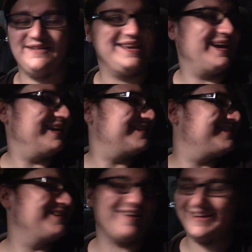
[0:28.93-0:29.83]
Yeah, it's
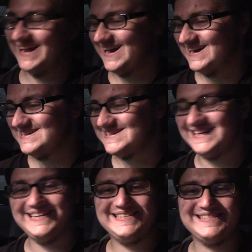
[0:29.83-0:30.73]
dark, guys.
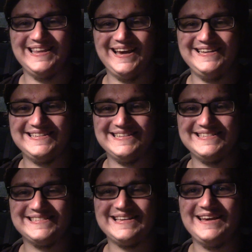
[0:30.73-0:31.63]
It is night. It is.